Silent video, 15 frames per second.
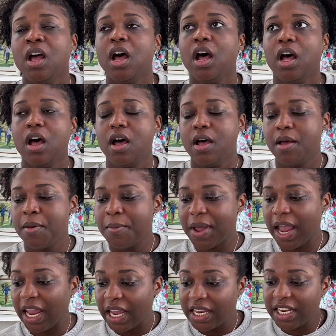
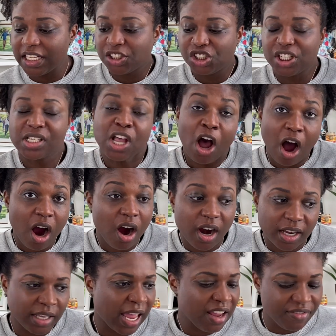And it's just hard.
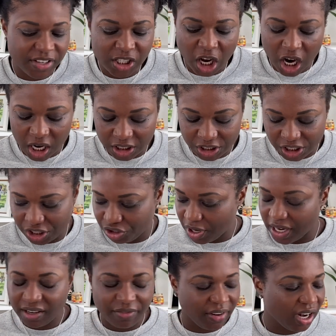Life is hard. She's trying
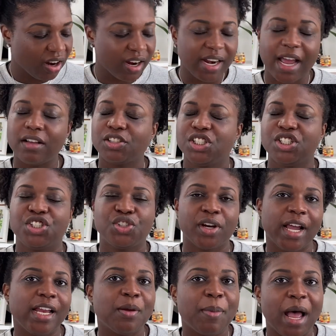to figure it out. She's
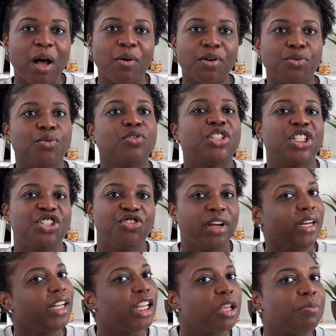trying to power through. She's trying
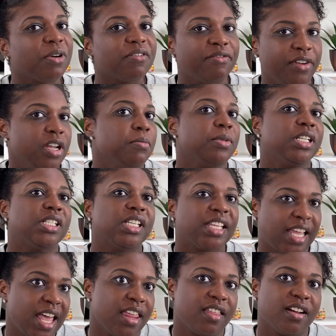to keep her family
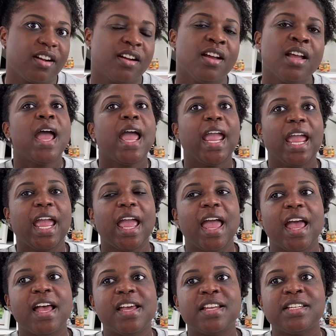together.
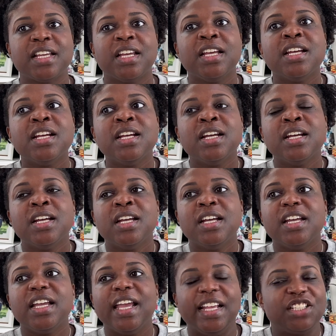And
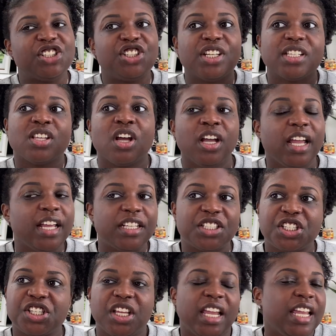he's
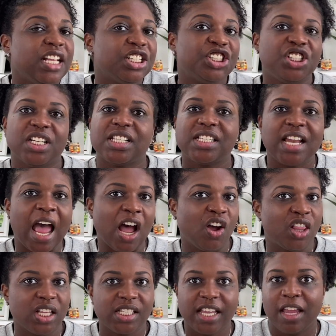just not on
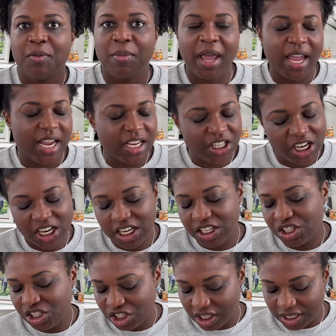the same page.
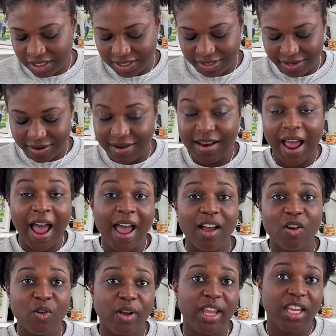He's just not
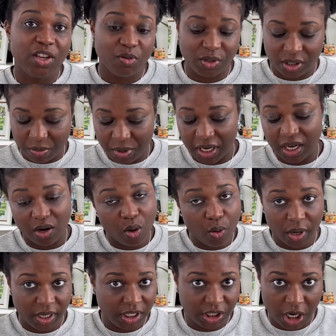who he used to be,
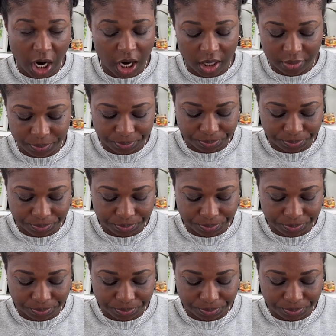according to her.